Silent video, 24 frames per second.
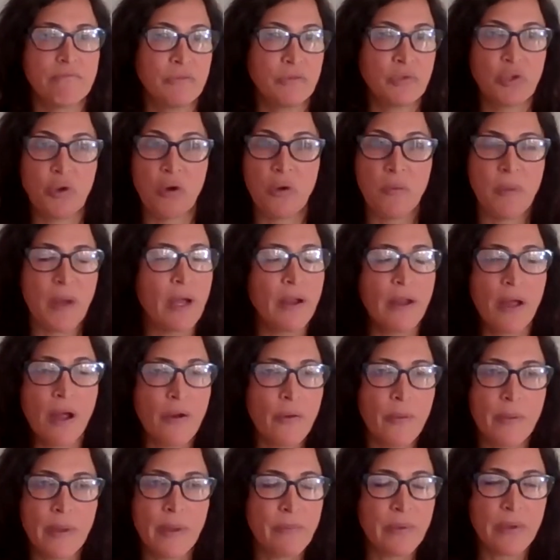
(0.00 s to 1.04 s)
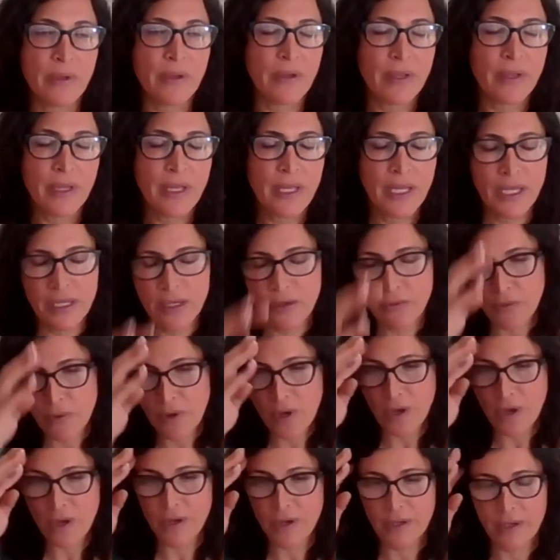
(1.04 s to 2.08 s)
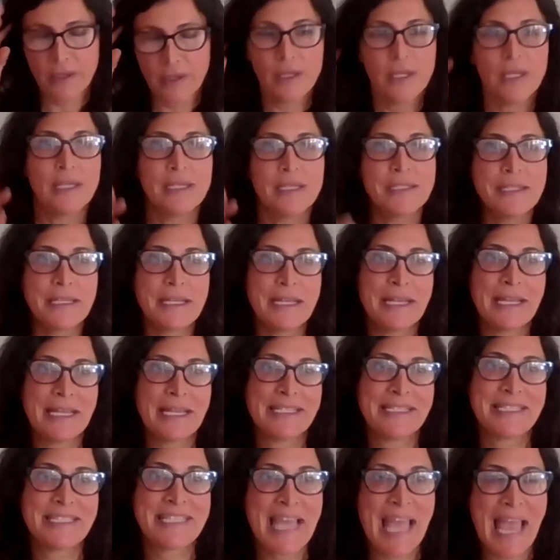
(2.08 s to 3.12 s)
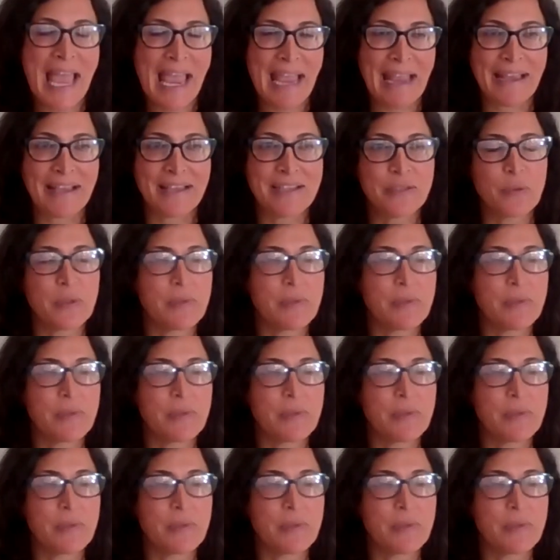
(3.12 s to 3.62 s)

job, I remember in Iran sitting in tanks,